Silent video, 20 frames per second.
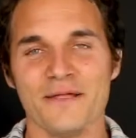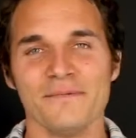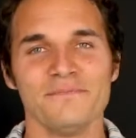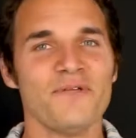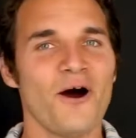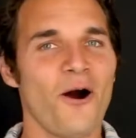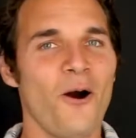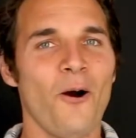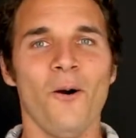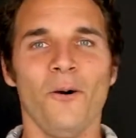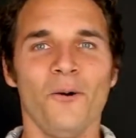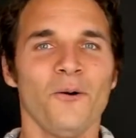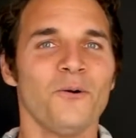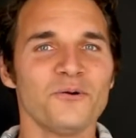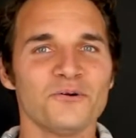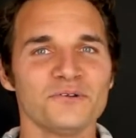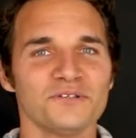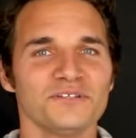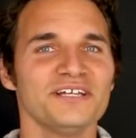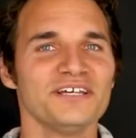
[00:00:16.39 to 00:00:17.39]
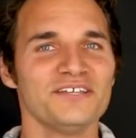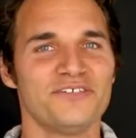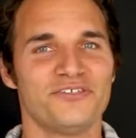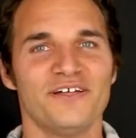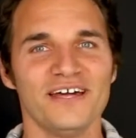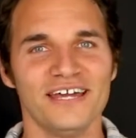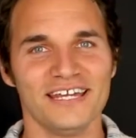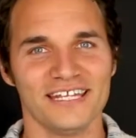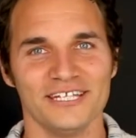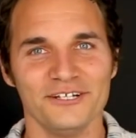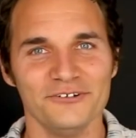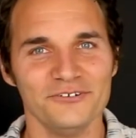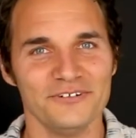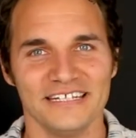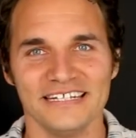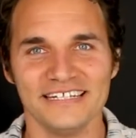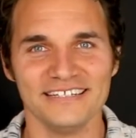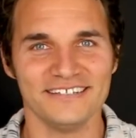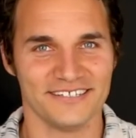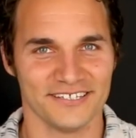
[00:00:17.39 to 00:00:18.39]
The only thing you
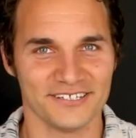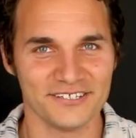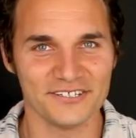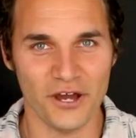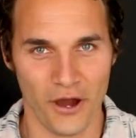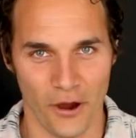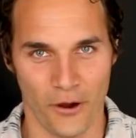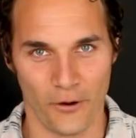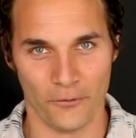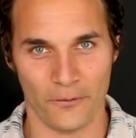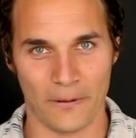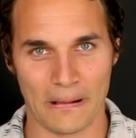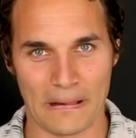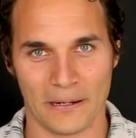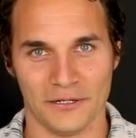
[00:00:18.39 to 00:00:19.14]
need to know